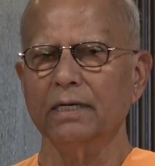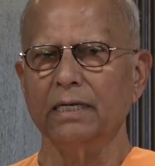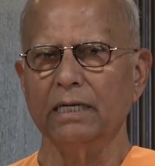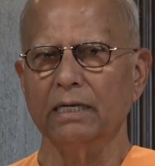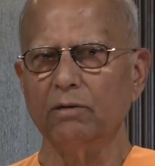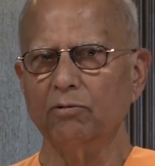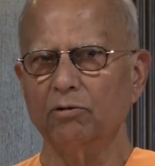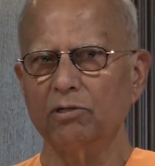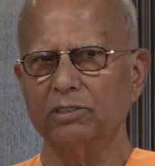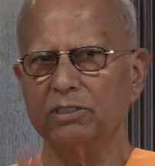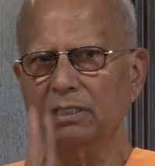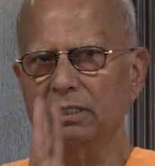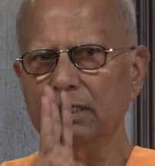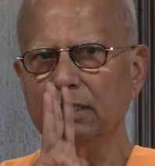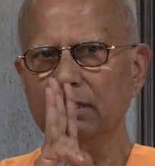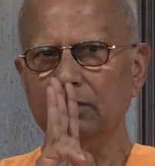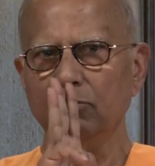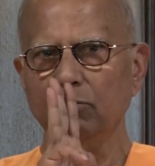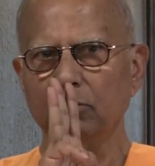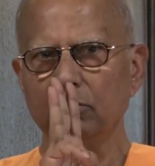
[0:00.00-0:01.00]
You will
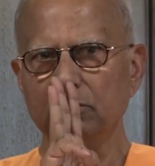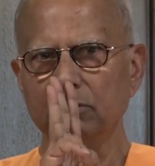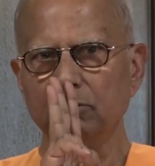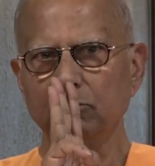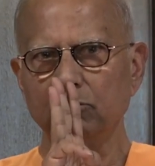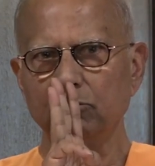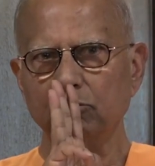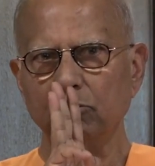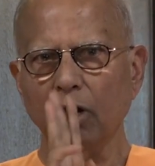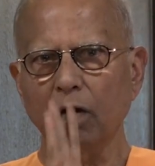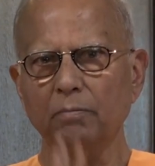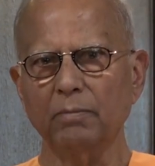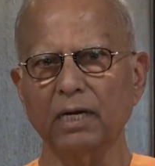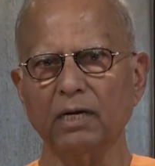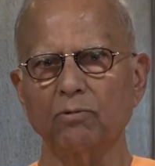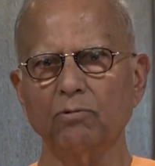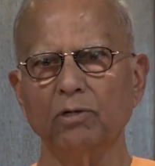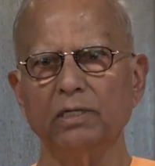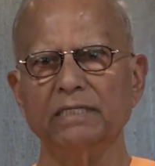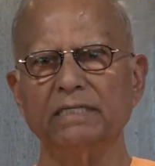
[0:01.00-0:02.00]
see your
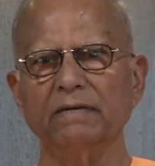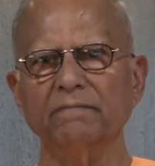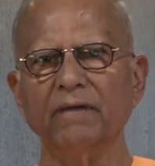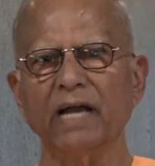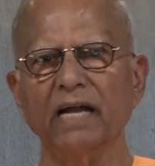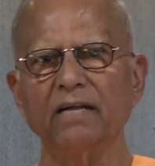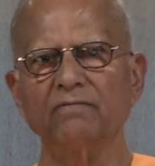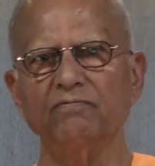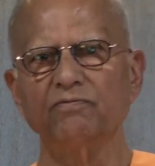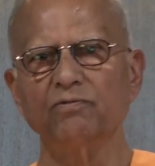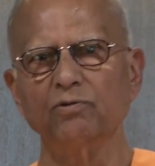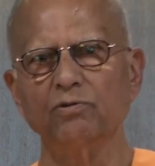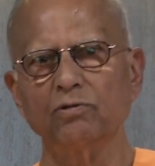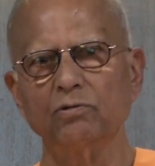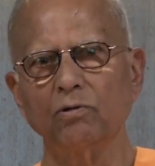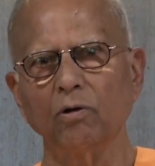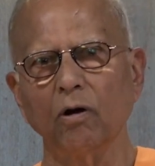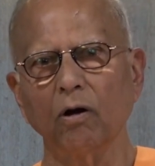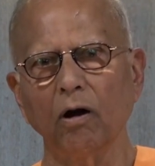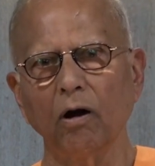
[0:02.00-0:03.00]
stomach will demand
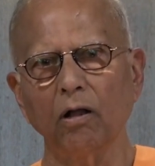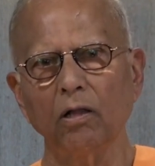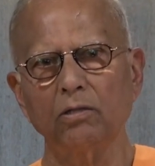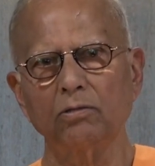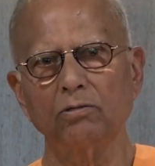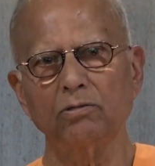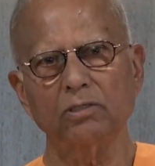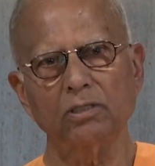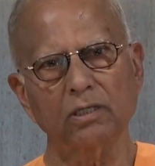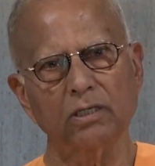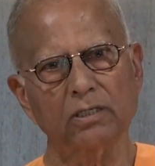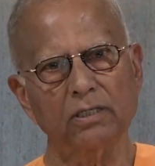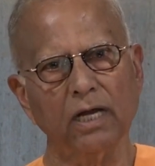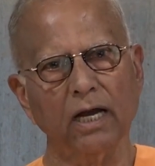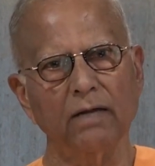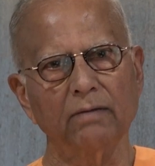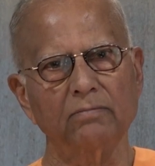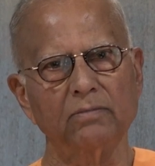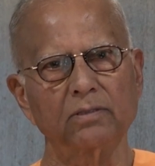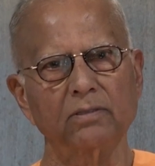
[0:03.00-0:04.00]
food all those three
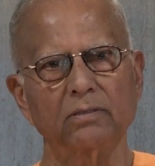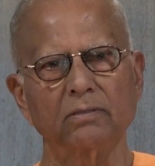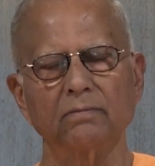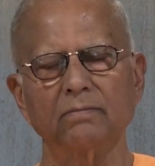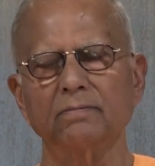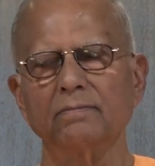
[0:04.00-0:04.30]
times.